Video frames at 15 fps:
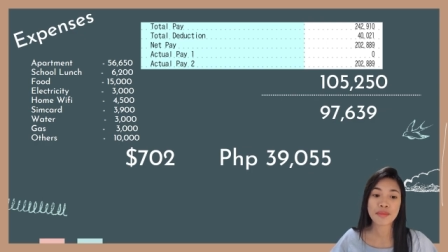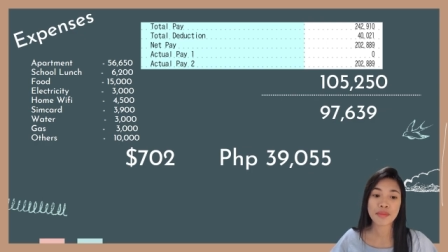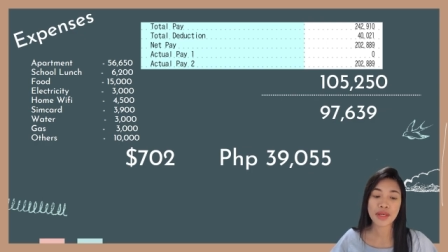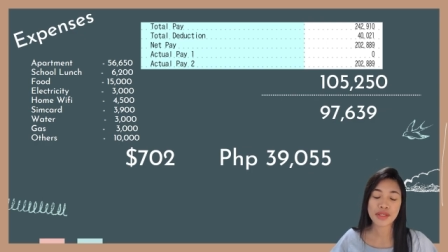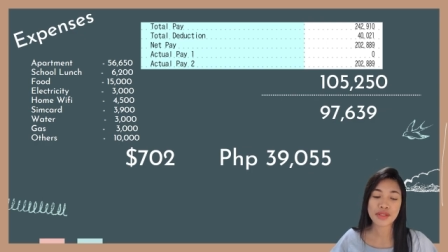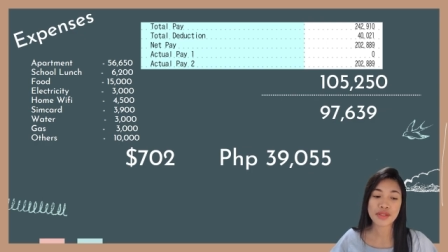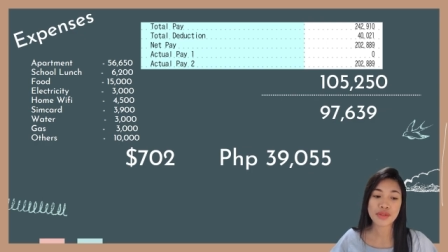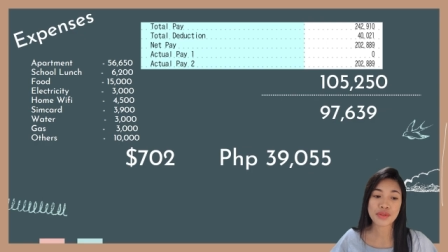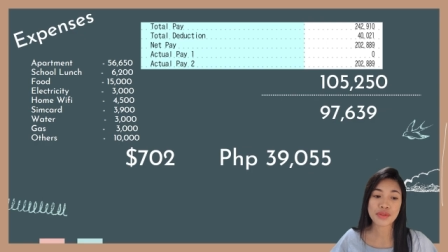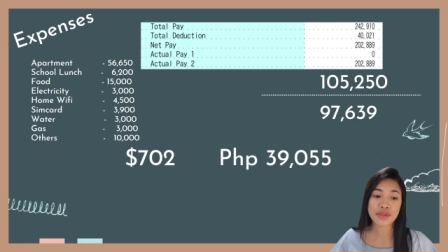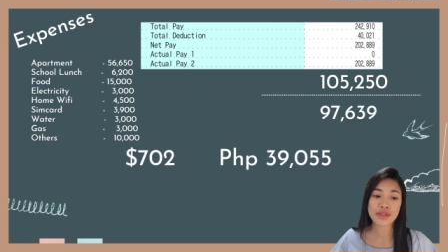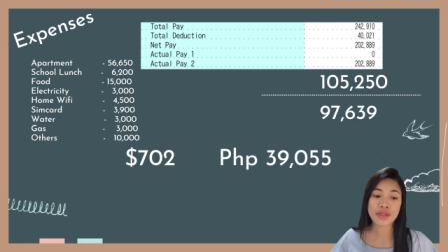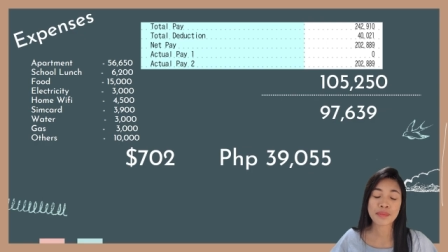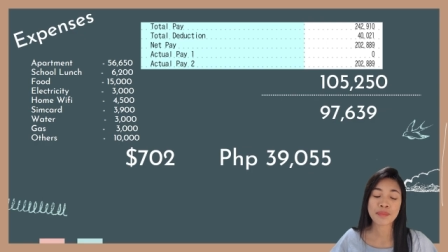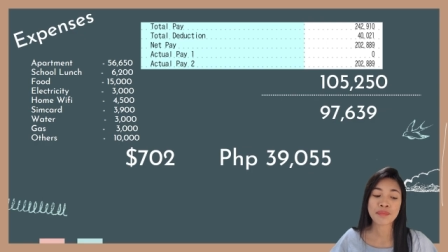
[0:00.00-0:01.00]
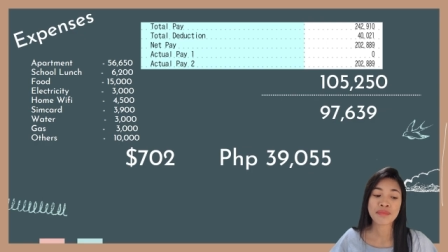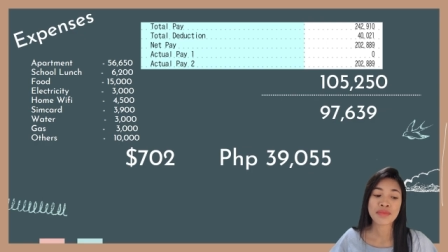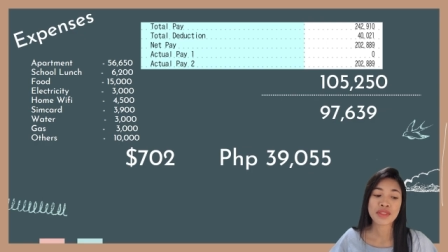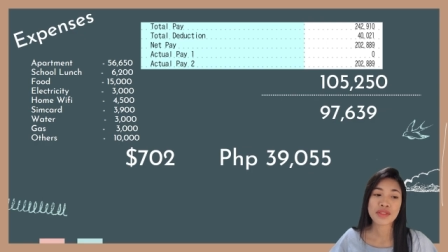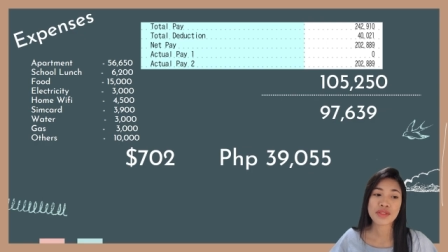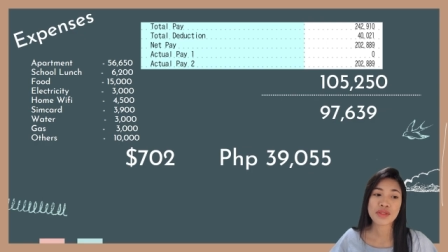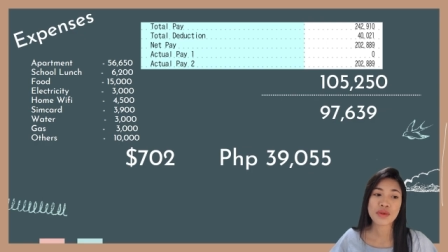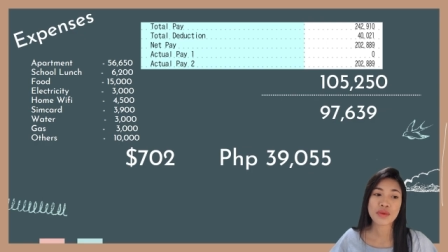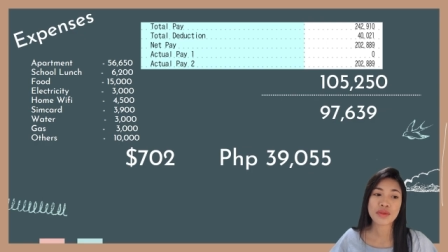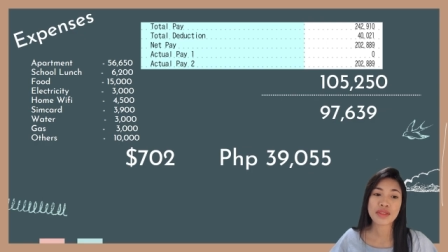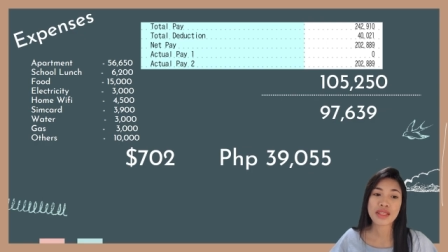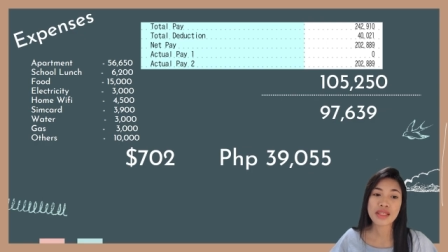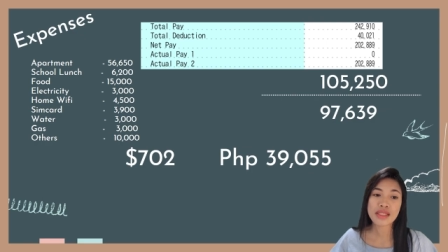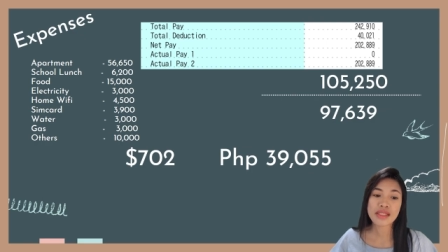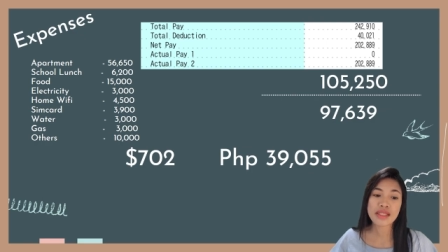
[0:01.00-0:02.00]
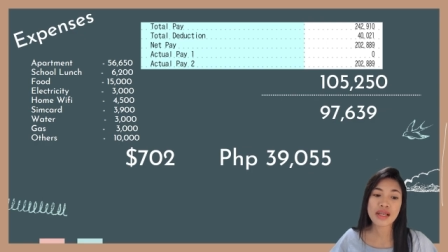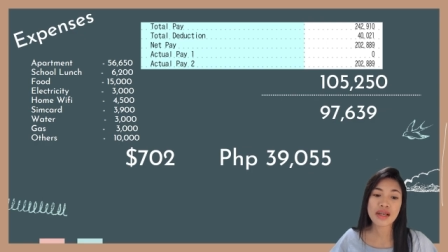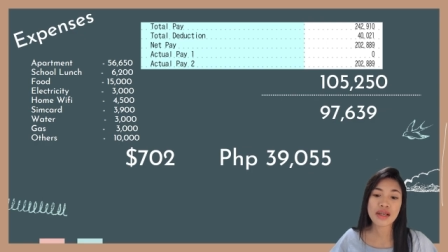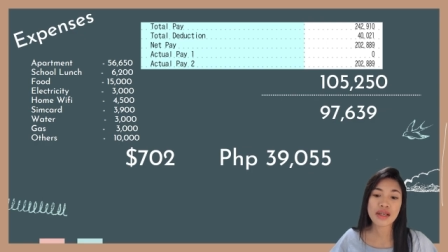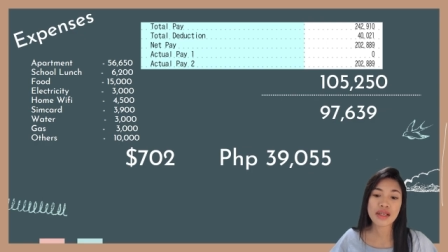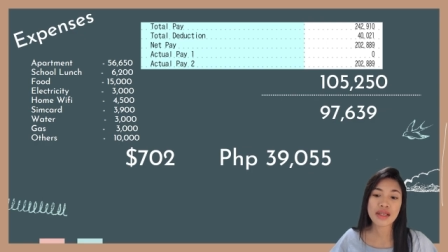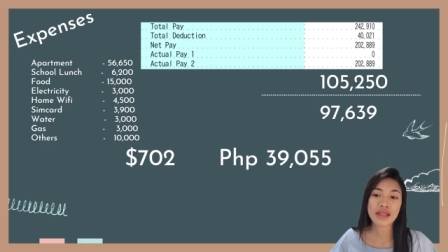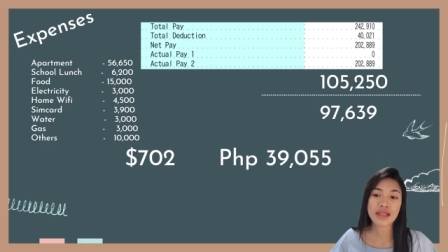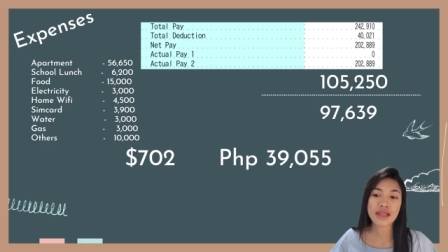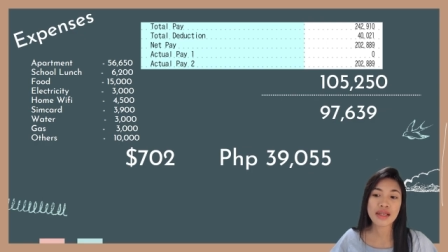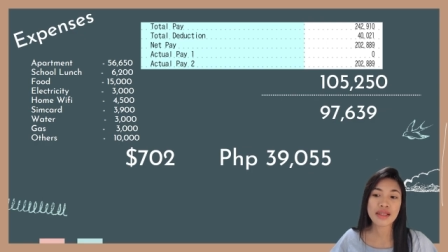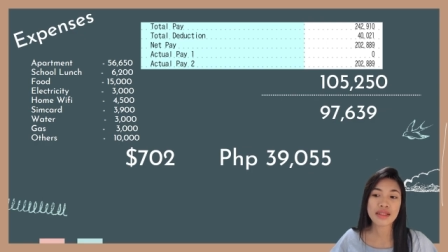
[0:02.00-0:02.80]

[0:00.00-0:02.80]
Pesos. So these are